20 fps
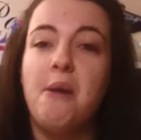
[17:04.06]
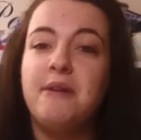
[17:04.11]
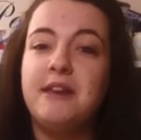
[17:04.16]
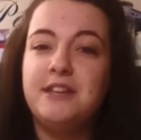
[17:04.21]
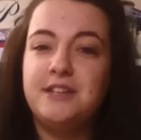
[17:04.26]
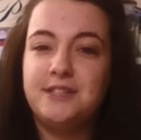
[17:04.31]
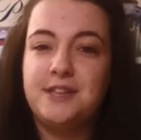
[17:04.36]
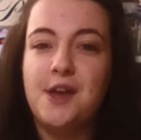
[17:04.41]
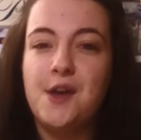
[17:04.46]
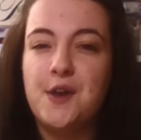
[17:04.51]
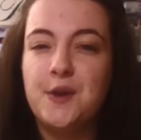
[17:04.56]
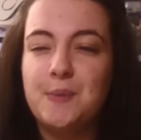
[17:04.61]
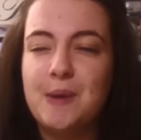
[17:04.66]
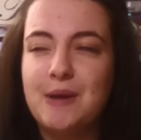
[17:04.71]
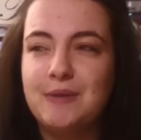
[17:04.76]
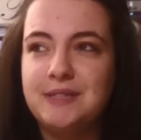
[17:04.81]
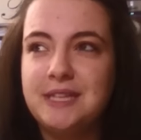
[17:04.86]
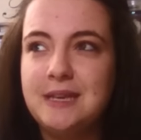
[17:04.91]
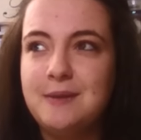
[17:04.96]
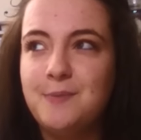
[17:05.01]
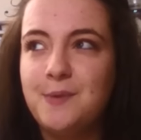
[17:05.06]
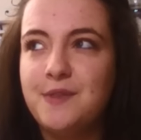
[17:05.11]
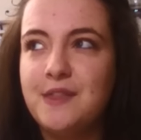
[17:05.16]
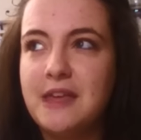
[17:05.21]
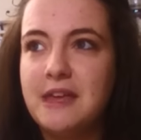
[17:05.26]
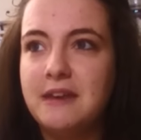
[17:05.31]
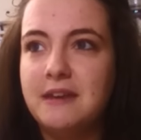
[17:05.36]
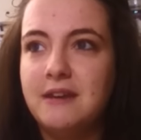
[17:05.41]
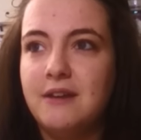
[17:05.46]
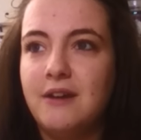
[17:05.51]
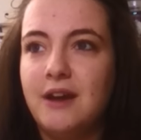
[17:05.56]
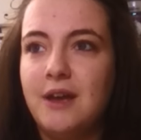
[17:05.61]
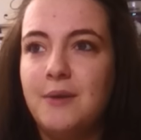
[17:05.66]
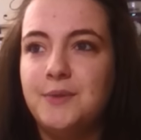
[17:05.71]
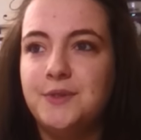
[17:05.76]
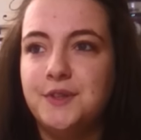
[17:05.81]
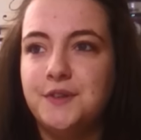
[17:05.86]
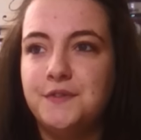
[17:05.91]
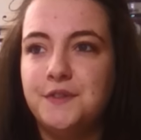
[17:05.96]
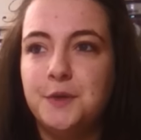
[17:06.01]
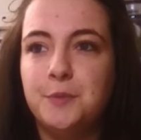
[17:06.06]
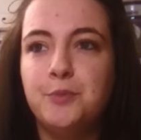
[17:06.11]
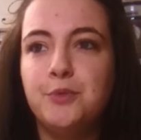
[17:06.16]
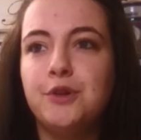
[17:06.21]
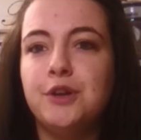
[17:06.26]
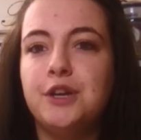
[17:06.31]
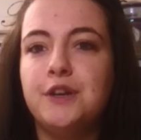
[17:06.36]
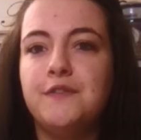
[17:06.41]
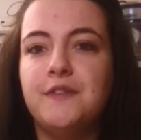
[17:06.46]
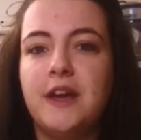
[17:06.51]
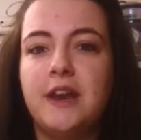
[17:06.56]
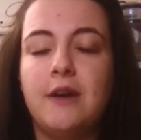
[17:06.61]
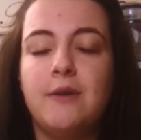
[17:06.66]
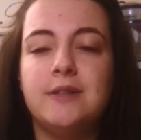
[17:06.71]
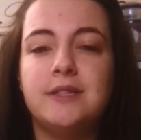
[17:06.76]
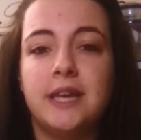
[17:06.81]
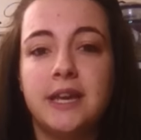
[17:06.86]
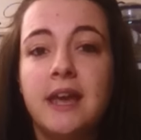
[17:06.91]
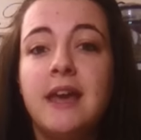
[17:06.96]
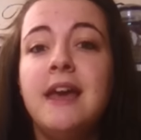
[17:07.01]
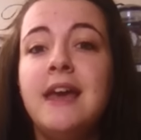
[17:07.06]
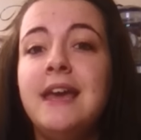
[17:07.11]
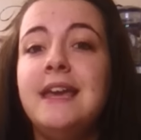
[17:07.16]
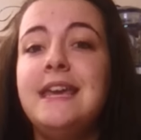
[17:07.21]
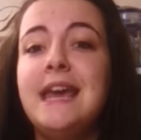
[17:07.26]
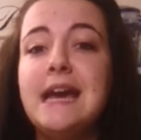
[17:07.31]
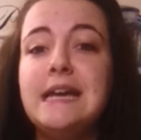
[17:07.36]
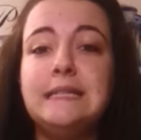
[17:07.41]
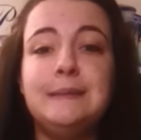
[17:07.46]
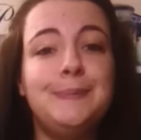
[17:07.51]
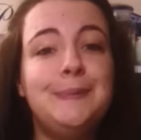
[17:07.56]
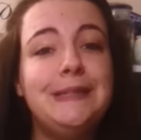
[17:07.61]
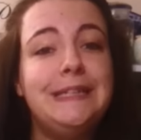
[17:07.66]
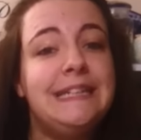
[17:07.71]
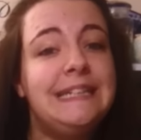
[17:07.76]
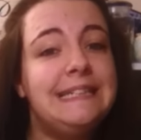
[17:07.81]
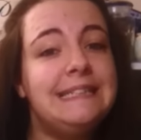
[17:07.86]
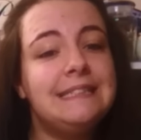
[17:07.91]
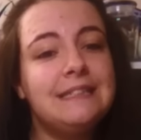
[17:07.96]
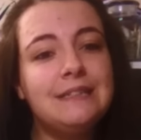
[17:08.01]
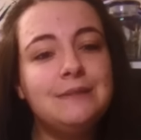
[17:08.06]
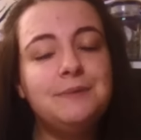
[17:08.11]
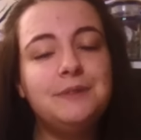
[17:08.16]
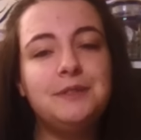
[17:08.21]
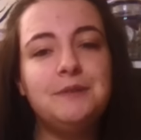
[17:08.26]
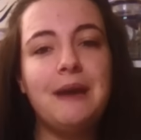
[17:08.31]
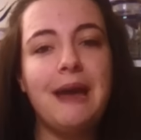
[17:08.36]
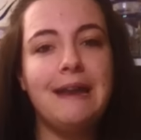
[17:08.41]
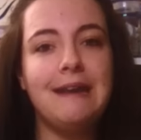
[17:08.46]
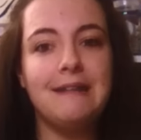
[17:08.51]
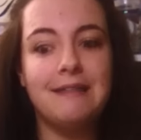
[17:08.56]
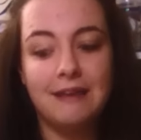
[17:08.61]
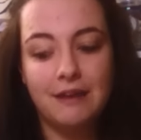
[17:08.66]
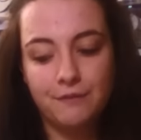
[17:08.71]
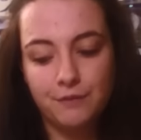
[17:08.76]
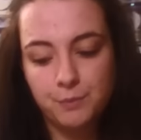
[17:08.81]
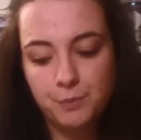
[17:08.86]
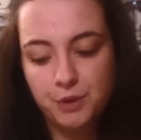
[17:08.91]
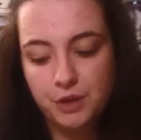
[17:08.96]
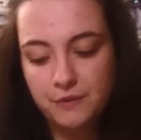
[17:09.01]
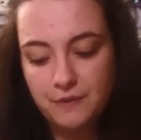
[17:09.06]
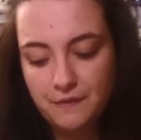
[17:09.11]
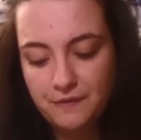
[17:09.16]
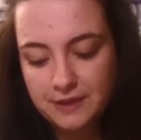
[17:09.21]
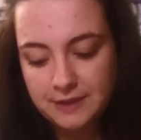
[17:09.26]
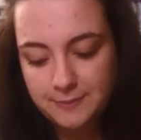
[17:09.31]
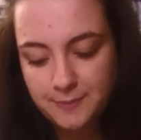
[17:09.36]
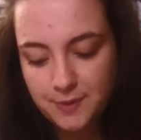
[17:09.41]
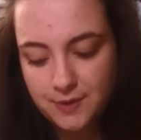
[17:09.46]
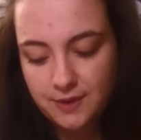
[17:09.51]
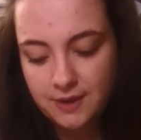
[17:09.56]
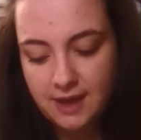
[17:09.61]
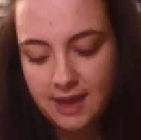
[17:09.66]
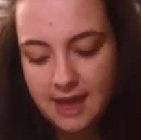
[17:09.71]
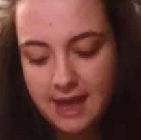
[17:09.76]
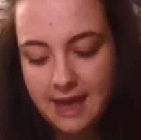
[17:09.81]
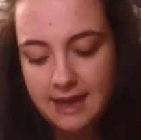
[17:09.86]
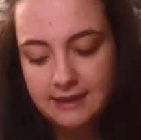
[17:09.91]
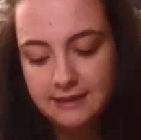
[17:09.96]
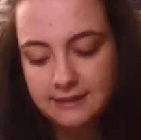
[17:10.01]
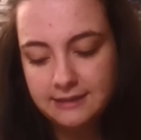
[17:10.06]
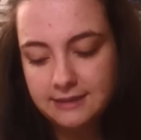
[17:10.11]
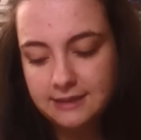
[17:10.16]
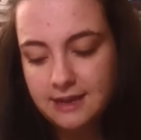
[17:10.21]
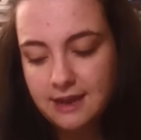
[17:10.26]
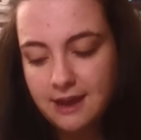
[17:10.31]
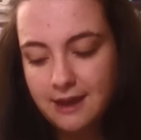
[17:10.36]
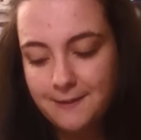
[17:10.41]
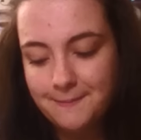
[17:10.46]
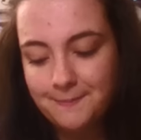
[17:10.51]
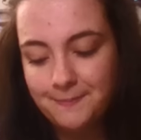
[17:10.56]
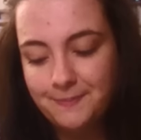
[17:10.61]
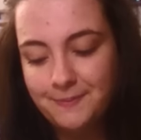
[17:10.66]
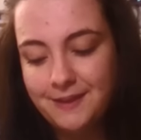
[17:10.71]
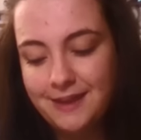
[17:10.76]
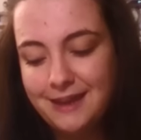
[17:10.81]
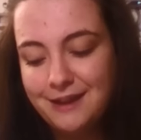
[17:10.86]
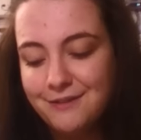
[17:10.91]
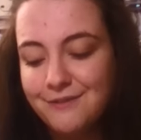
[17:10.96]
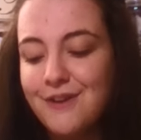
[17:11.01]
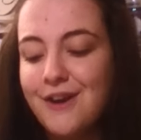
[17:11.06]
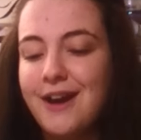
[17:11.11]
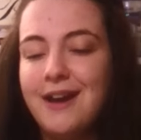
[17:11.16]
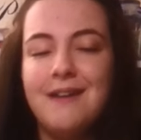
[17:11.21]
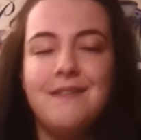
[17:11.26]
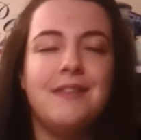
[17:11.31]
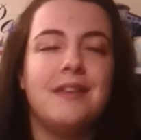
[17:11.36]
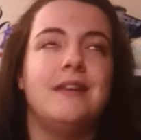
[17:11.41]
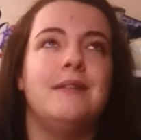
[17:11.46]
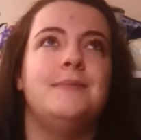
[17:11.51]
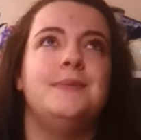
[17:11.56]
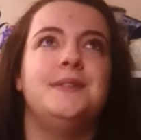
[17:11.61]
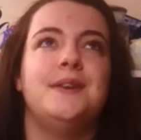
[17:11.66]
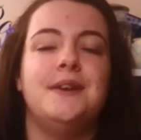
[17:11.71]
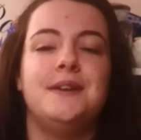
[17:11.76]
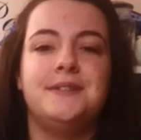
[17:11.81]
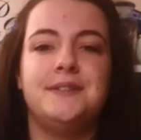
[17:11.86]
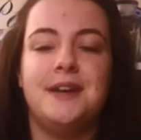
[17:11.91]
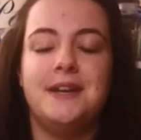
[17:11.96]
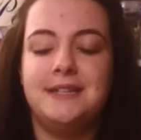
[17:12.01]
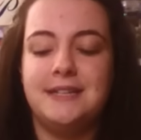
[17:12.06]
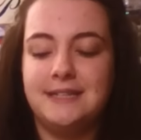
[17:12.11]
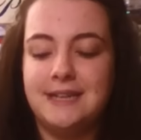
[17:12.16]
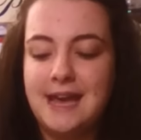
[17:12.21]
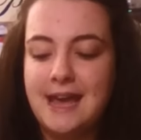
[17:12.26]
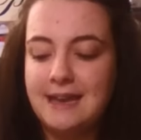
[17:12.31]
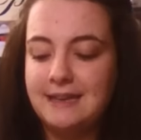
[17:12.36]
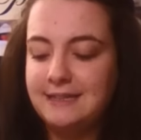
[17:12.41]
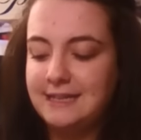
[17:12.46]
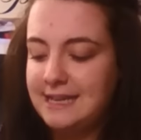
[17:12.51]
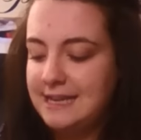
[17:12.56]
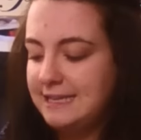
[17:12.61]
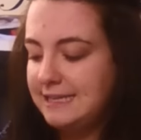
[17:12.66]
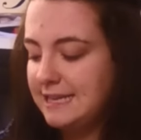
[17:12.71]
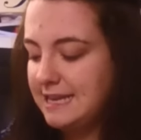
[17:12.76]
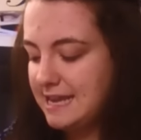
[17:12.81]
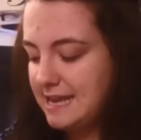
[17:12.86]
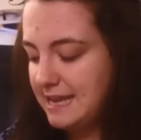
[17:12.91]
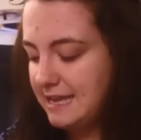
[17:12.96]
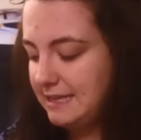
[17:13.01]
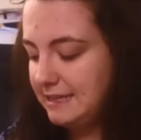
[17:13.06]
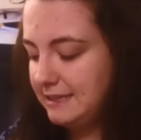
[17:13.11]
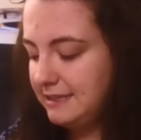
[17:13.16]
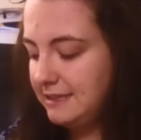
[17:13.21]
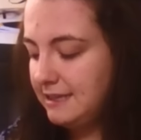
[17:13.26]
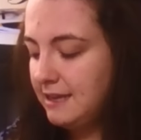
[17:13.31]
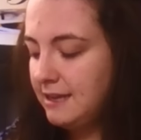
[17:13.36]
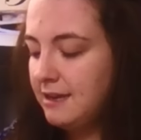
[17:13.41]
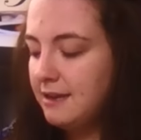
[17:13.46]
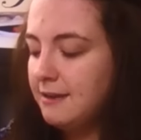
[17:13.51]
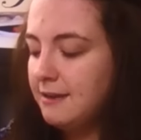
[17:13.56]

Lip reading: only just heard about it, but then I was offered a proof and I was like, yes please, I will do anything for proof of this book, and it arrived and I'm so excited, and it is